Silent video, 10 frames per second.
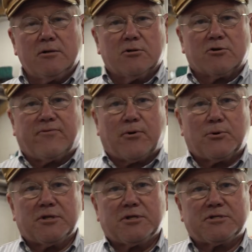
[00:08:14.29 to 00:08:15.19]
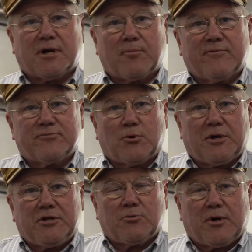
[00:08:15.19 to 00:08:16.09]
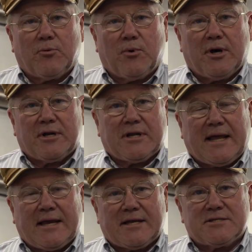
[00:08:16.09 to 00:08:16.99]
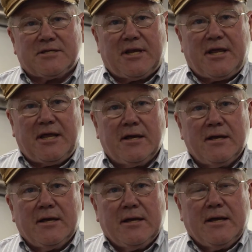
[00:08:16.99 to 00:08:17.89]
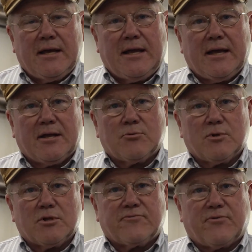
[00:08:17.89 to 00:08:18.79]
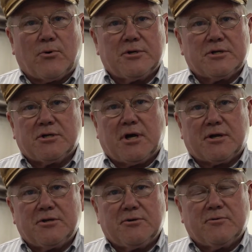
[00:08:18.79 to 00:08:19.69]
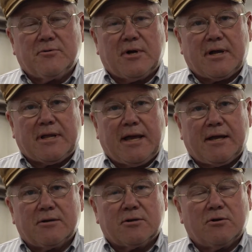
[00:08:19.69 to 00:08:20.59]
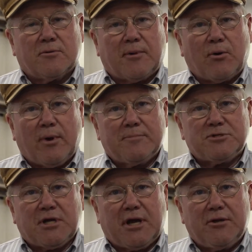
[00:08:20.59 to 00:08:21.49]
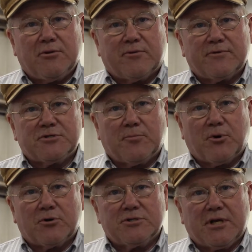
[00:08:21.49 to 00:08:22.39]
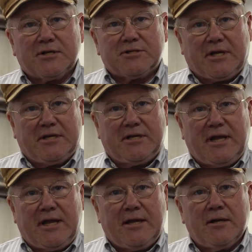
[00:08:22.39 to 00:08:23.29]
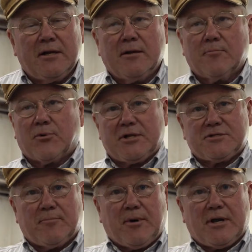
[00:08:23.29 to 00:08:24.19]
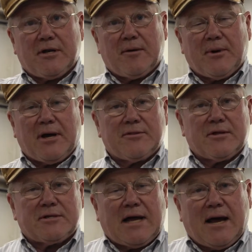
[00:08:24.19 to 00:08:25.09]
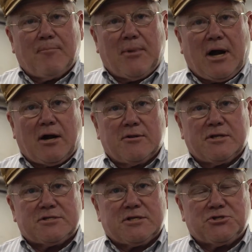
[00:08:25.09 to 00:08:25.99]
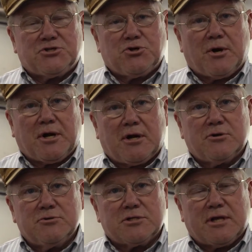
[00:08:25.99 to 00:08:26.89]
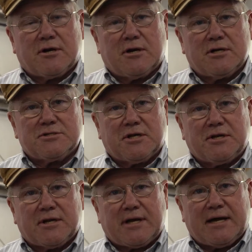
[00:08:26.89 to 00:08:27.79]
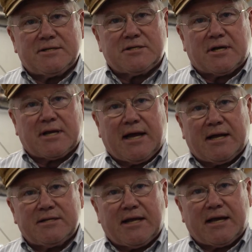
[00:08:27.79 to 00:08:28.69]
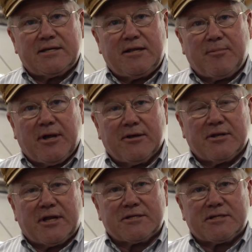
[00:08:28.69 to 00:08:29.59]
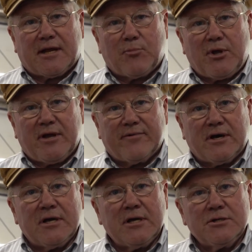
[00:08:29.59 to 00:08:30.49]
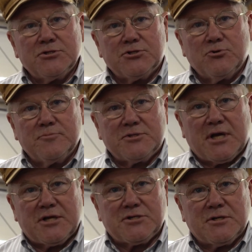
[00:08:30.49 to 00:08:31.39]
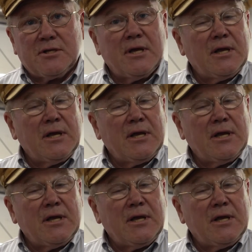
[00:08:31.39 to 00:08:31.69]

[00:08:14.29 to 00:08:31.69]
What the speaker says: Look forward to the summer of 2021 at Atlantic City. And we'll look forward to talking to you again. Go to my website, University Motors Ltd. Press the button up on the top bar that says join our newsletter. I'll send you a constant contact email the next time we have a Zoom session.